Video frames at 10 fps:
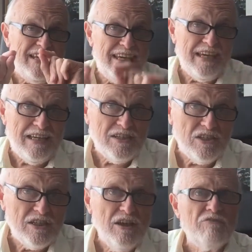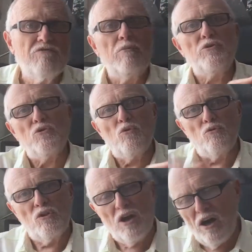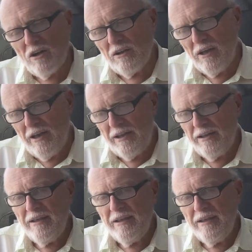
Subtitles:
is from your own log line,